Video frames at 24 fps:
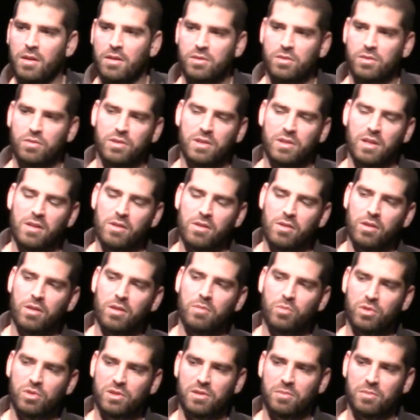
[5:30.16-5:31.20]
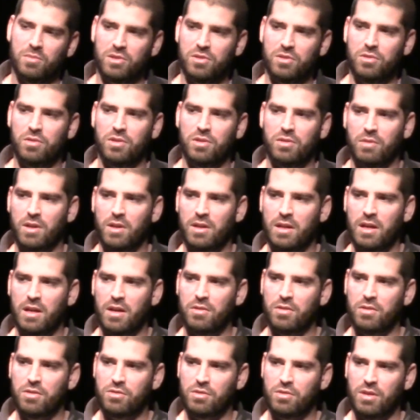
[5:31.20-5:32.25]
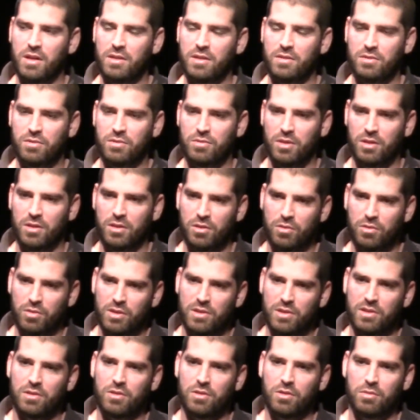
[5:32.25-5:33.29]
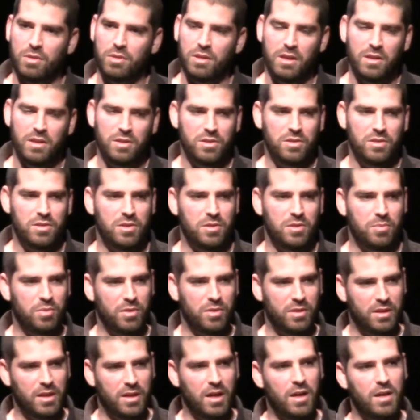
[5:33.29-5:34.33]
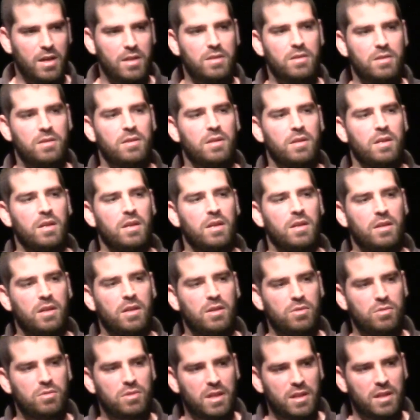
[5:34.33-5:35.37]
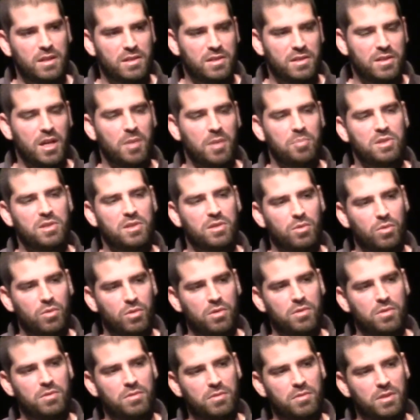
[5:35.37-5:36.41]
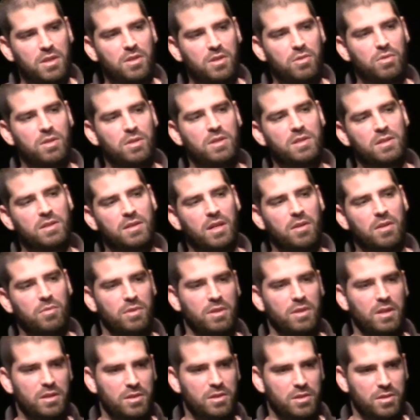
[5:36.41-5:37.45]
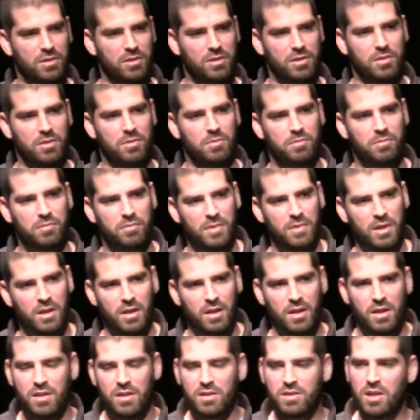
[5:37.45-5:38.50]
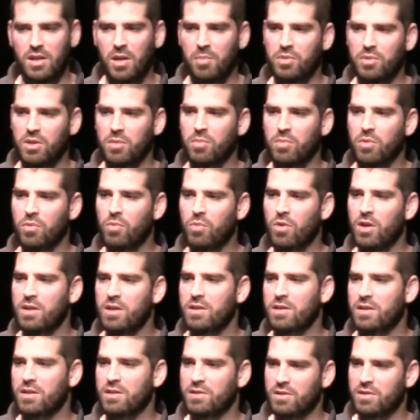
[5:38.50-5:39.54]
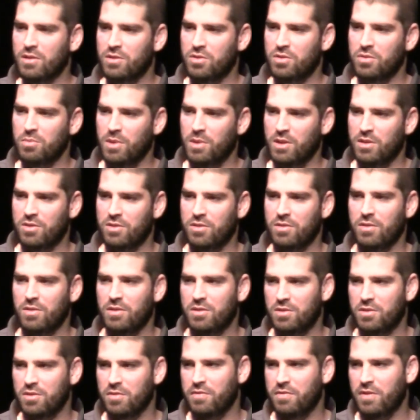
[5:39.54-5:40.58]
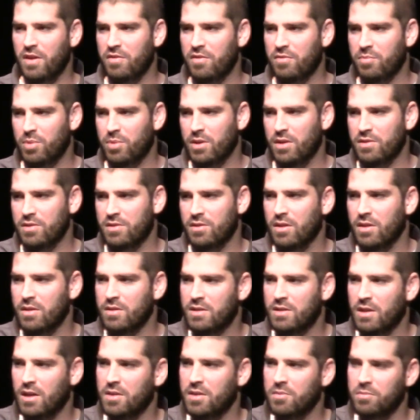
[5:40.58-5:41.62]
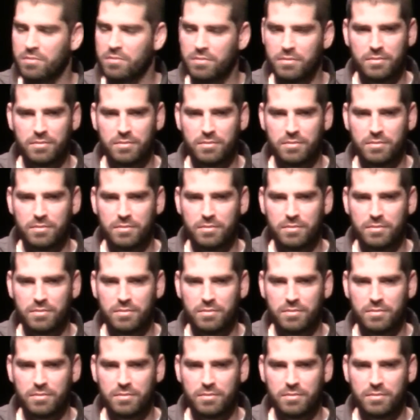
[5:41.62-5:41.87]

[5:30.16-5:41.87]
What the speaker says: So say you're a Muslim student right now, you're trying to increase in your relationship with God, then you take steps in order to increase in that relationship. Step number 1 is that you make sure that your 5 prayers are on time.